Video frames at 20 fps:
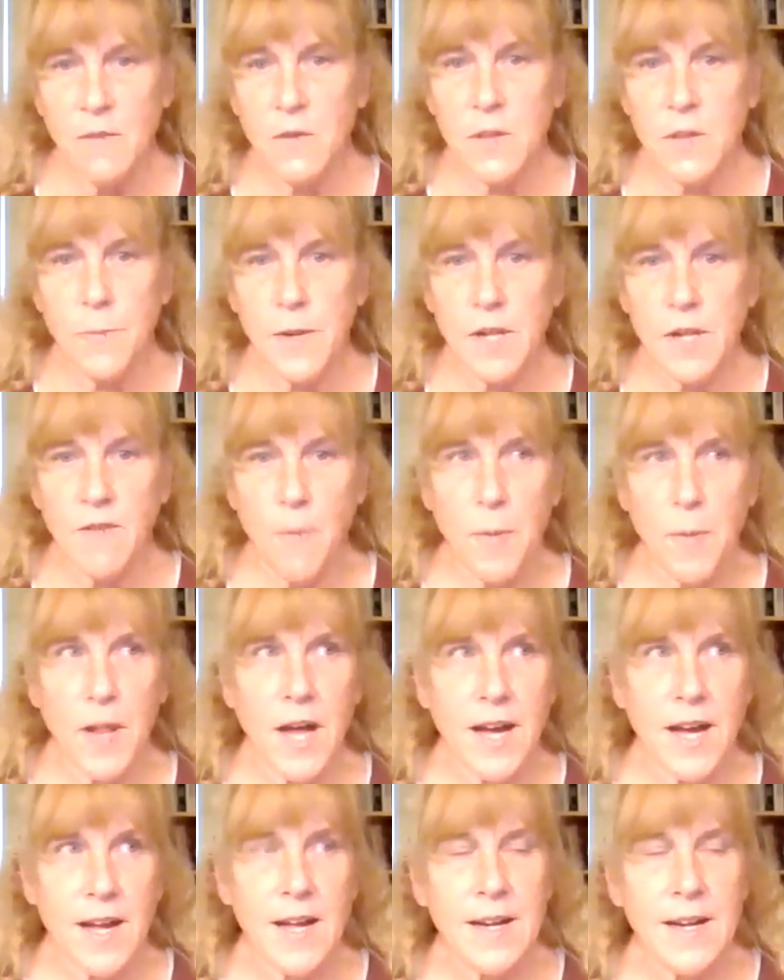with the pull of a
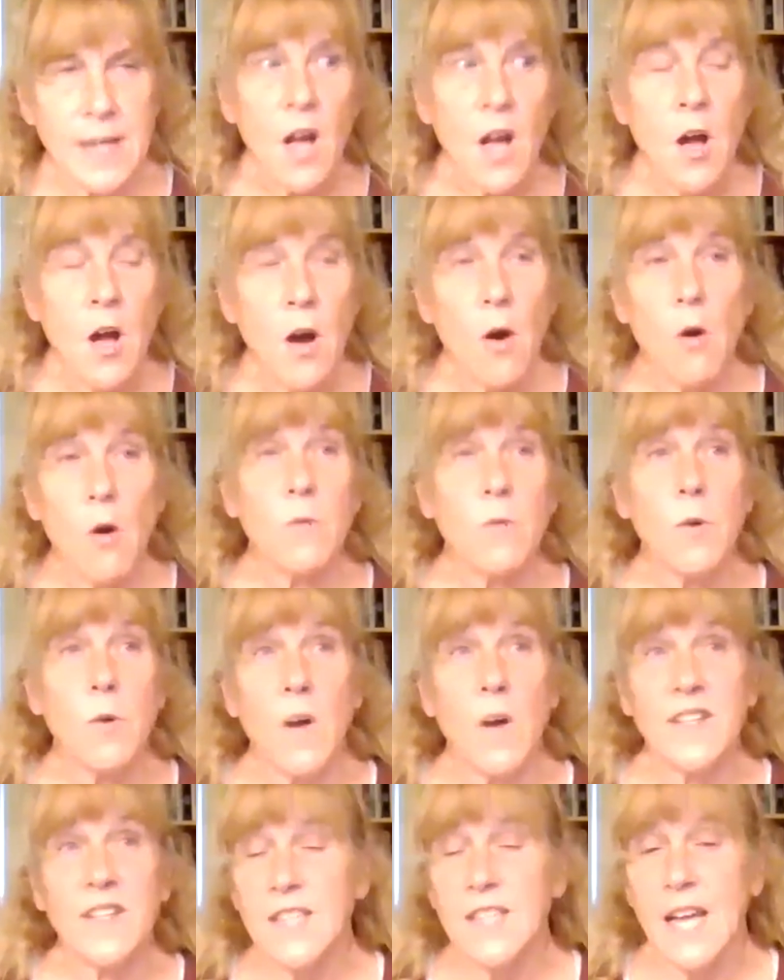plug? Or do we
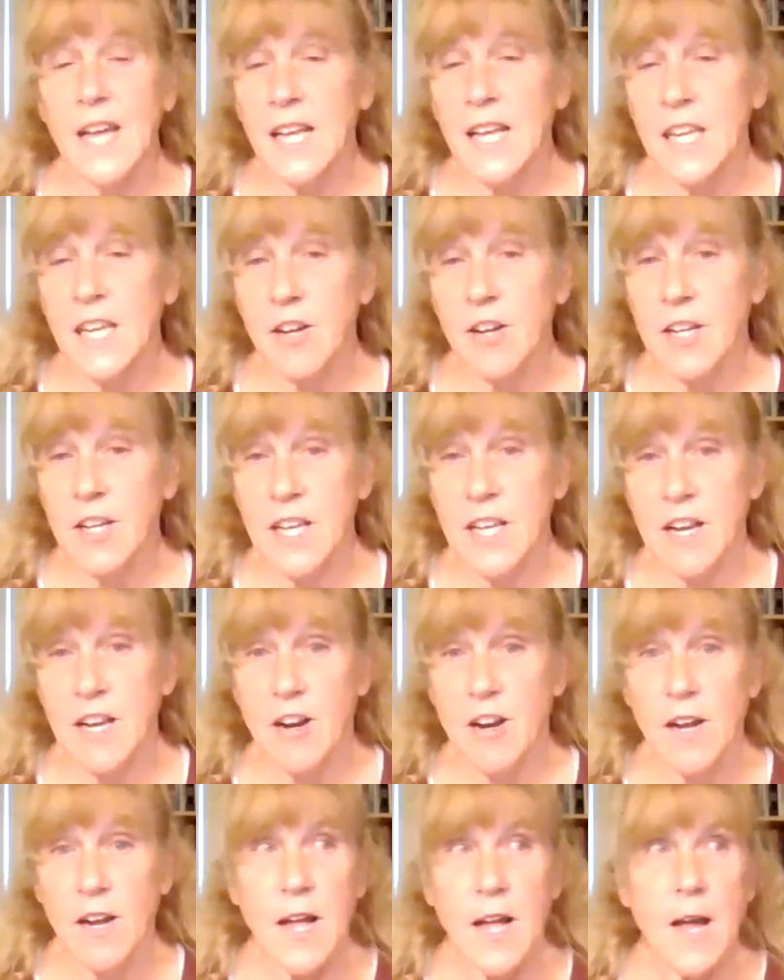want to take it year to
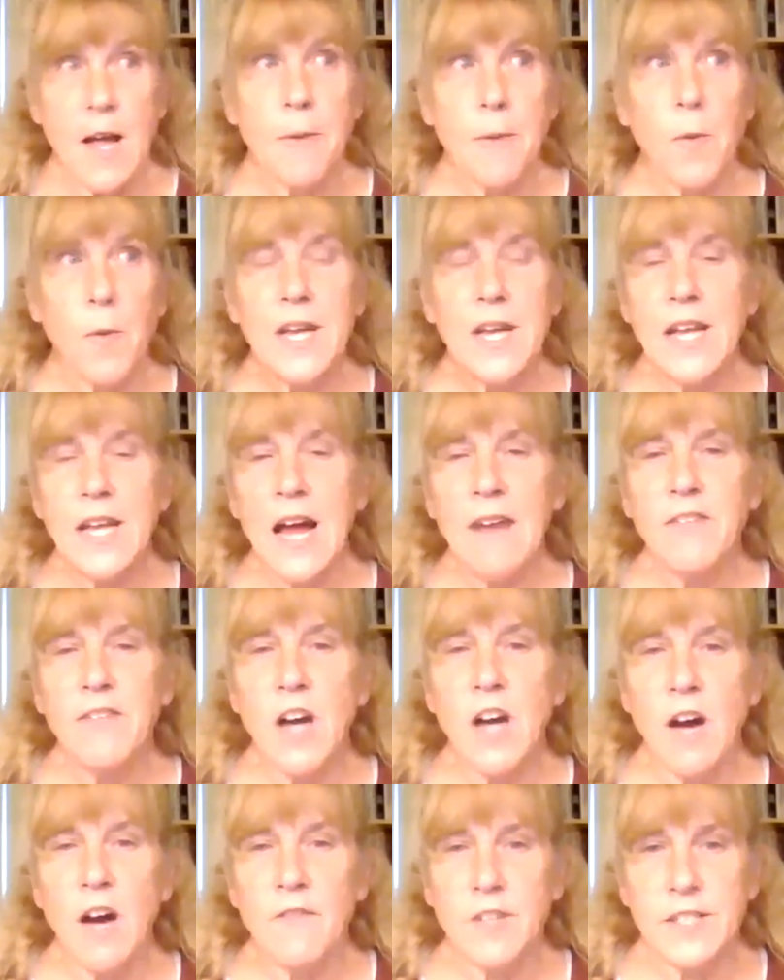year? But we can have
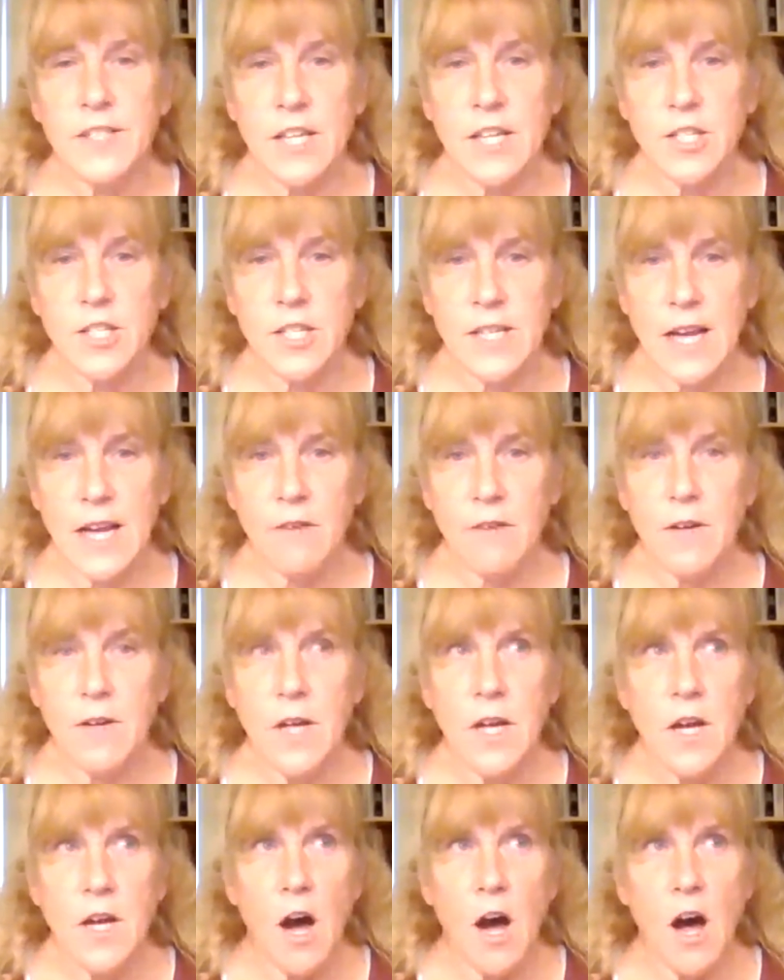the conversation now.
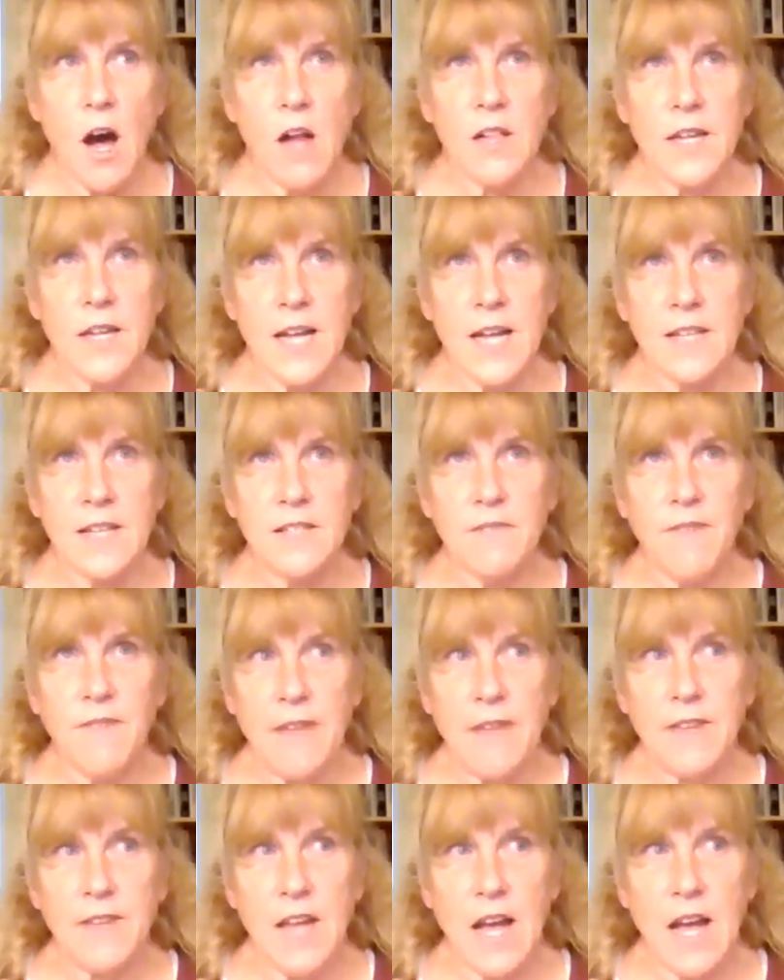Holidays,
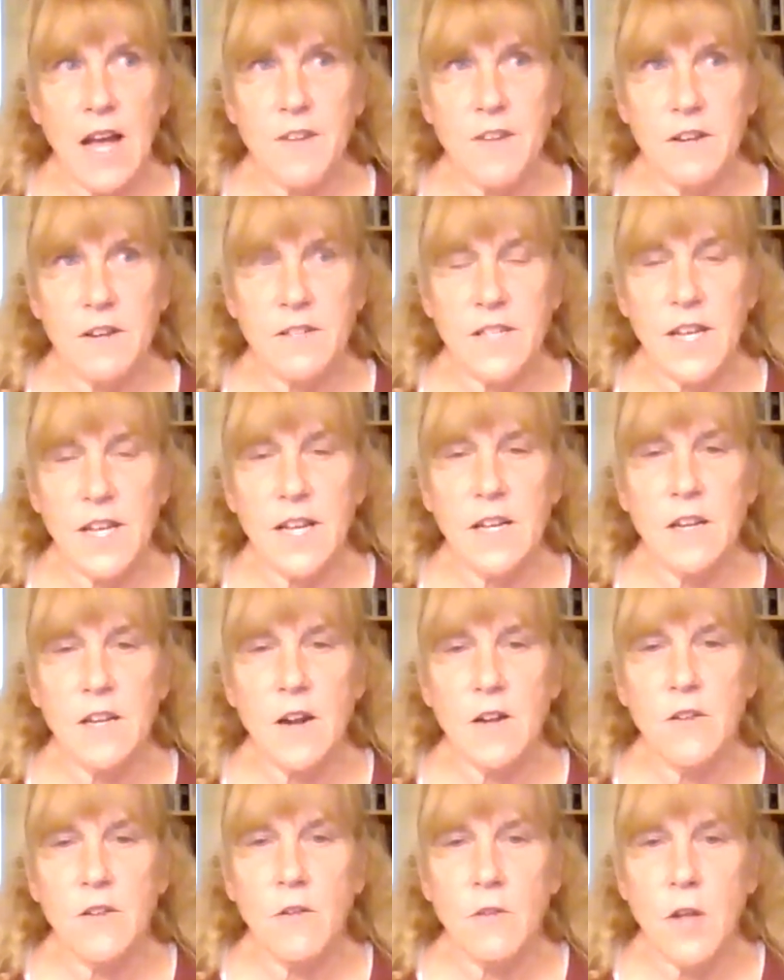5.5 years in,
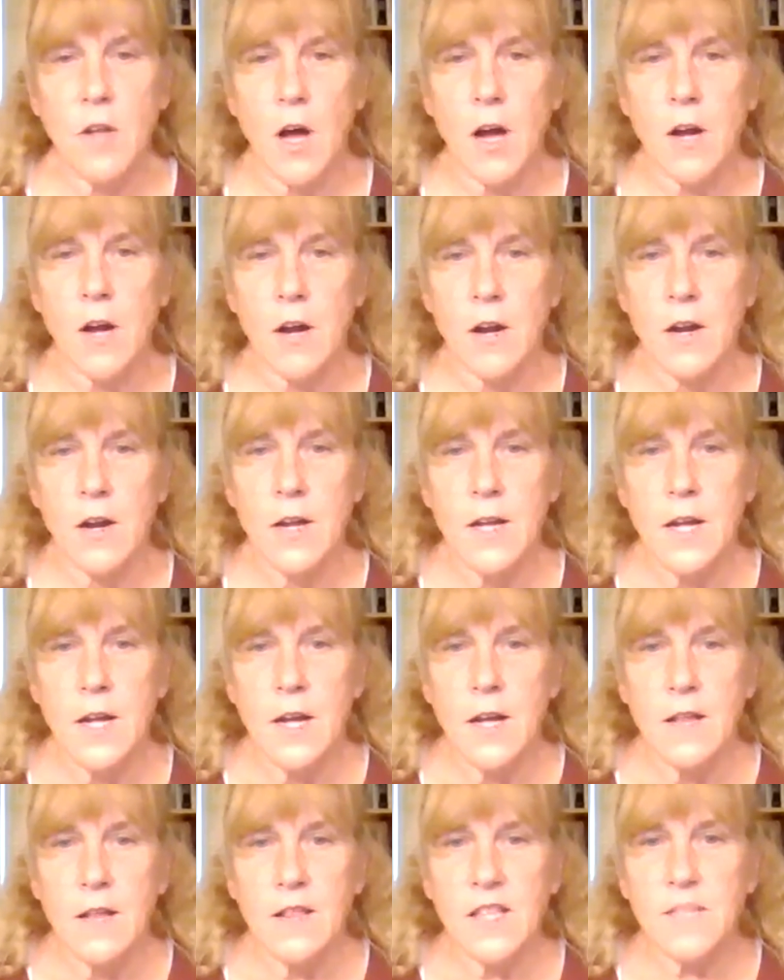are no longer
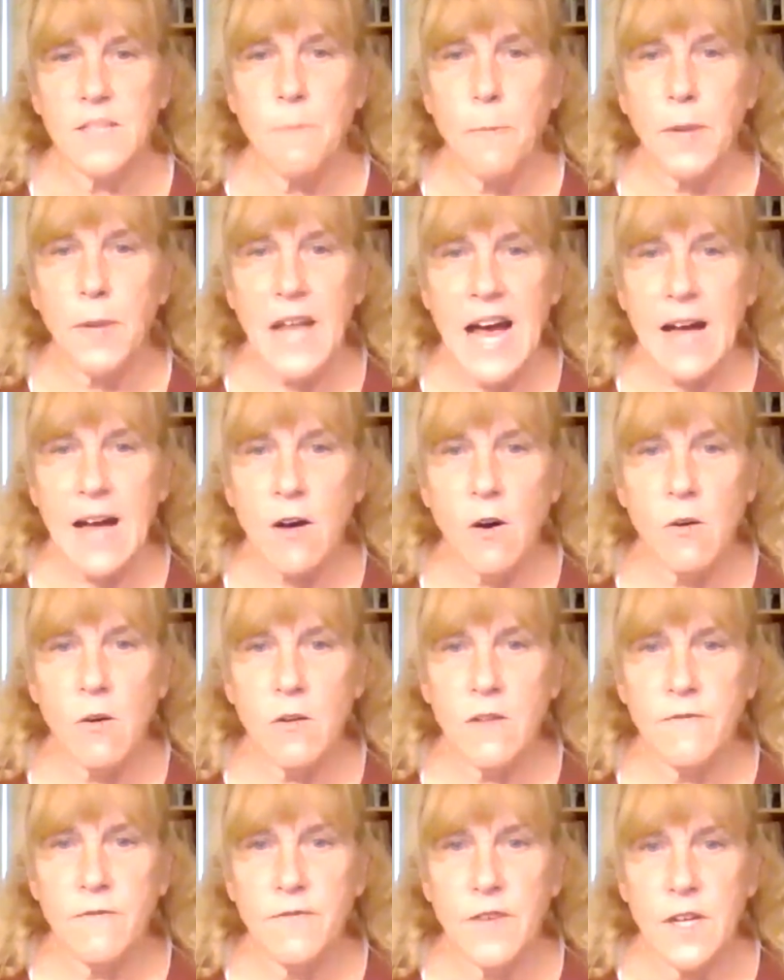this black
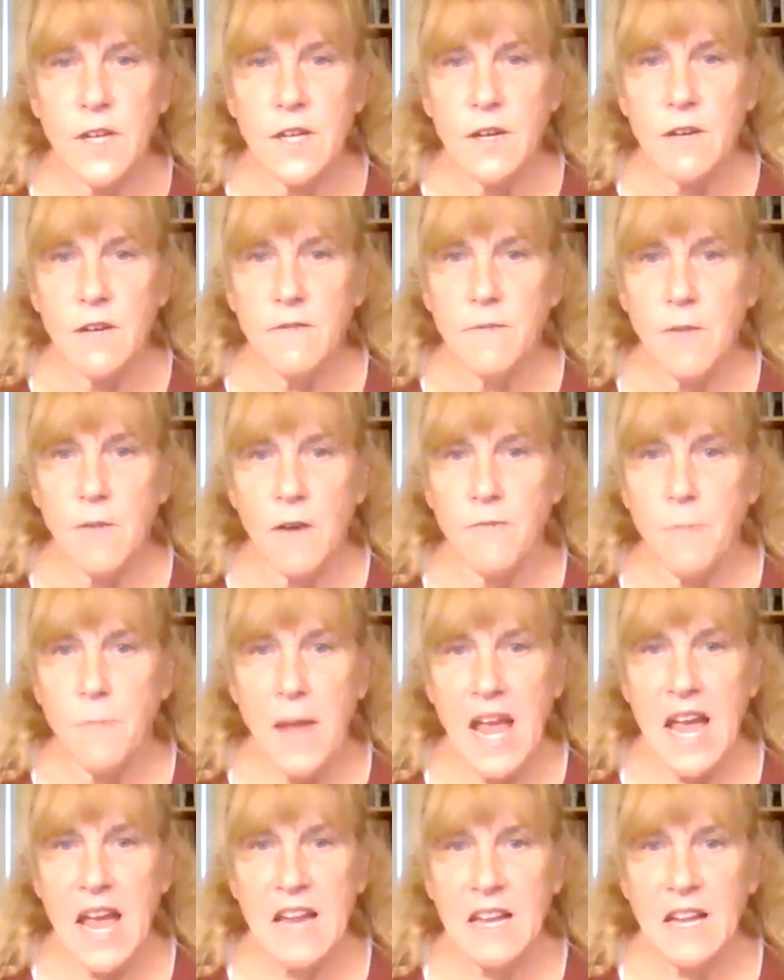hole of
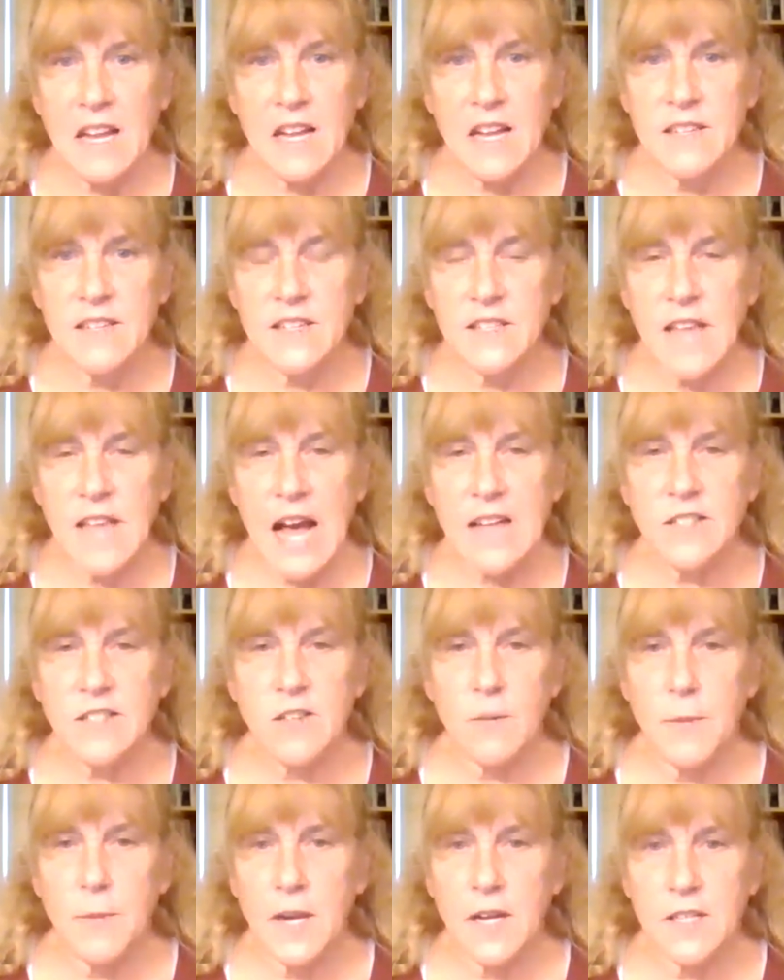panic and
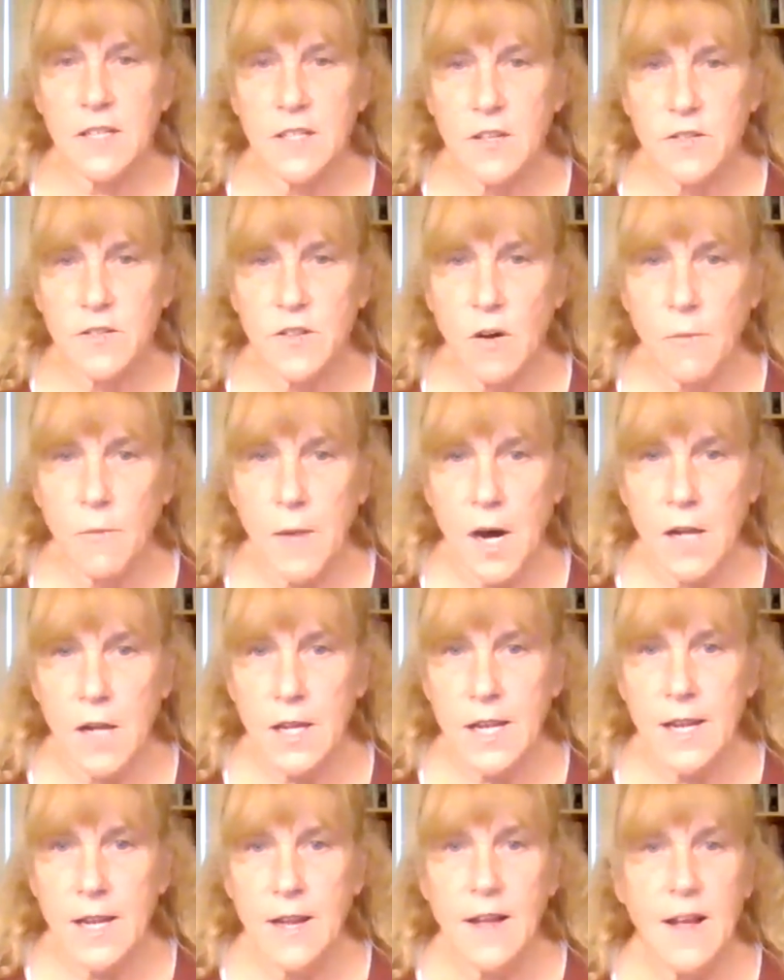disaster because there's no
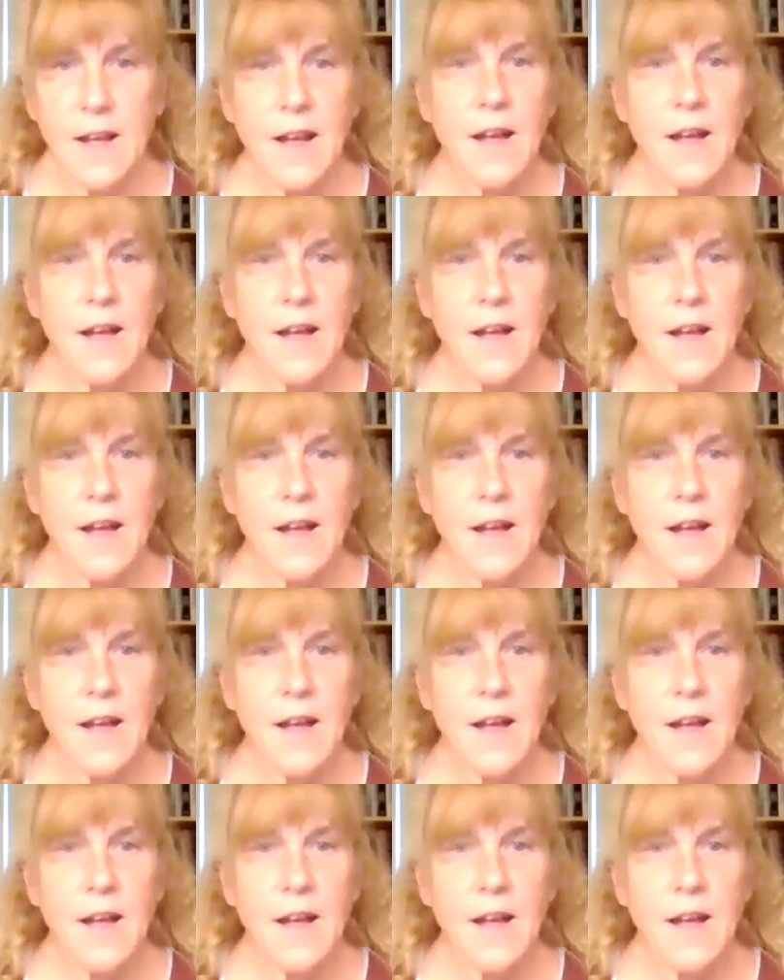Molly.